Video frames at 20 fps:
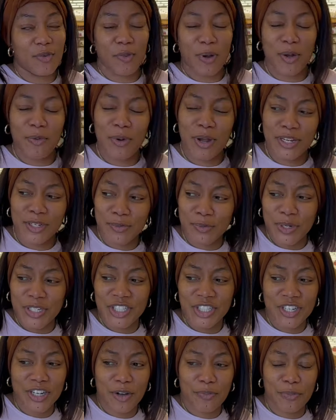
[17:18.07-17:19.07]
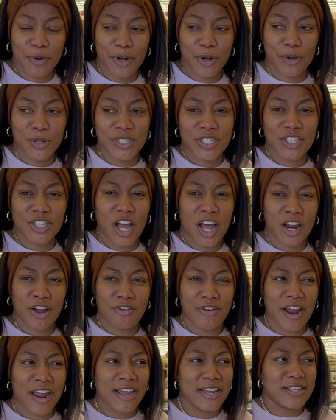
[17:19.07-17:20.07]
what what what she pronounce it dollar
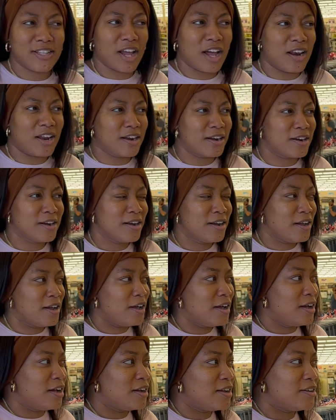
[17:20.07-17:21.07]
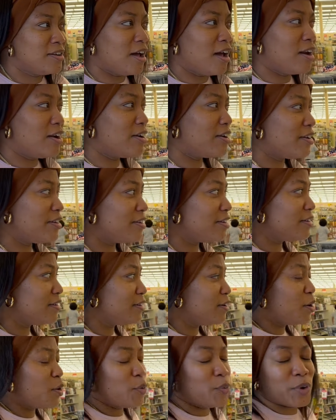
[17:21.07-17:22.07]
right dollar dollar
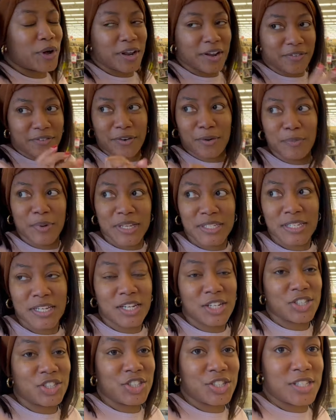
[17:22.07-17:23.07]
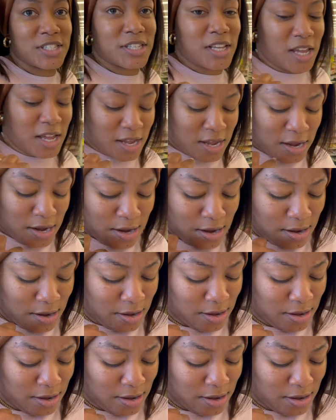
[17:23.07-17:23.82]
whatever basically she's saying